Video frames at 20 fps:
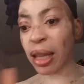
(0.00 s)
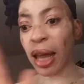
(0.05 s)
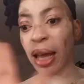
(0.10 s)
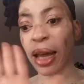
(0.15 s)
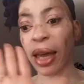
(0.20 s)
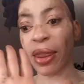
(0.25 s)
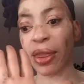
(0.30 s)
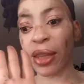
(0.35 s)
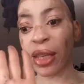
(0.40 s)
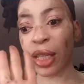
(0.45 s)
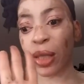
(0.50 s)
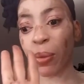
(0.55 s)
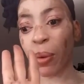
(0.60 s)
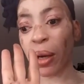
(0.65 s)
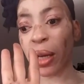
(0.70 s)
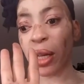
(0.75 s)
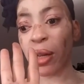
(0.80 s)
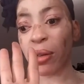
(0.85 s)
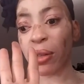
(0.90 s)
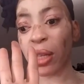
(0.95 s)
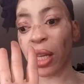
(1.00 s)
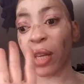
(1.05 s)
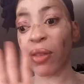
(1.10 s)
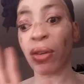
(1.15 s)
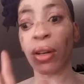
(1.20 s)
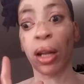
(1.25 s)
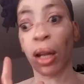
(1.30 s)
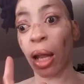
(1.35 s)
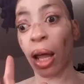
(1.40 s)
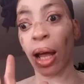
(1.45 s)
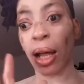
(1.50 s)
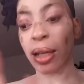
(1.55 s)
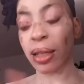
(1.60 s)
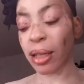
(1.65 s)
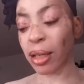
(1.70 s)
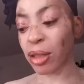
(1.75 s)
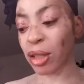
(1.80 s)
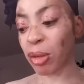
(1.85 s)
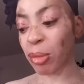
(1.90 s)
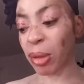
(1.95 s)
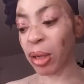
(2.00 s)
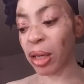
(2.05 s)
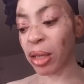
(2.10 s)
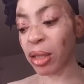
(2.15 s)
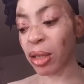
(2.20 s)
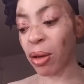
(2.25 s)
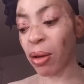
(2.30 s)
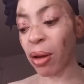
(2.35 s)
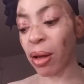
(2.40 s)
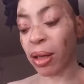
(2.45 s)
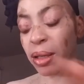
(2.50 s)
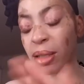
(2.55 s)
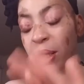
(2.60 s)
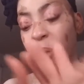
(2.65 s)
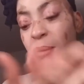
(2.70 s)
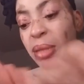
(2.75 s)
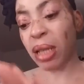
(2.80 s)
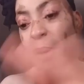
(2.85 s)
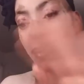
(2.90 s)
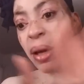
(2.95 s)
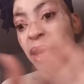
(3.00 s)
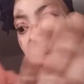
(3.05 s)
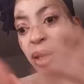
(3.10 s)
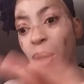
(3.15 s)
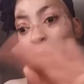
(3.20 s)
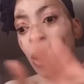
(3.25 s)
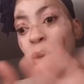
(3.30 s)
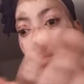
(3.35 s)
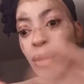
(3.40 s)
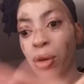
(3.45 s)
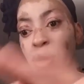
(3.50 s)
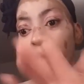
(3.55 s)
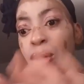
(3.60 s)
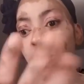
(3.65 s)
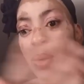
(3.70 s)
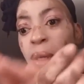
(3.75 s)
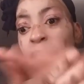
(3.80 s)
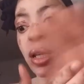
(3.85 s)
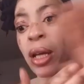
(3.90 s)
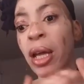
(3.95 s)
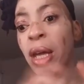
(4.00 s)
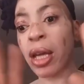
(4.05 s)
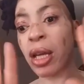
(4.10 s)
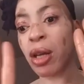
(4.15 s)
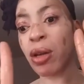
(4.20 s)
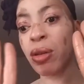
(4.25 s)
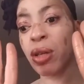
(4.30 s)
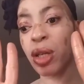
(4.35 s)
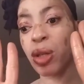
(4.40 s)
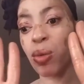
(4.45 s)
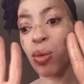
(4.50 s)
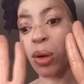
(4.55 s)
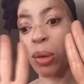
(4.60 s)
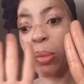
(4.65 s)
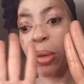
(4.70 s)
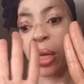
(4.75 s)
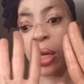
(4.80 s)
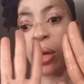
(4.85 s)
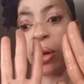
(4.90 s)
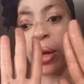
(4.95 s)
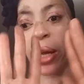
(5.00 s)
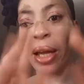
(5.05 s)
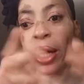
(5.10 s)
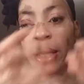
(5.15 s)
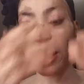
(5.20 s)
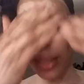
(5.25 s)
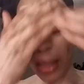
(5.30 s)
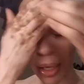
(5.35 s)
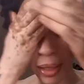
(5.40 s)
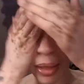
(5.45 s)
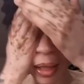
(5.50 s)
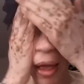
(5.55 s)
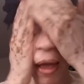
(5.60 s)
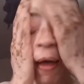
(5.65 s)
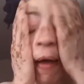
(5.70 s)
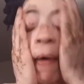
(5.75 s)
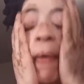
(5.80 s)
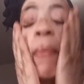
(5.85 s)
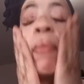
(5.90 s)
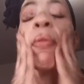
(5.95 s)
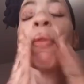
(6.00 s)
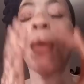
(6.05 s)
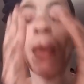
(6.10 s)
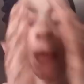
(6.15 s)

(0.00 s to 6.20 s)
Like this right here is even a lot to me, so sometimes I can overdo it. You can just rub it in your hands like that.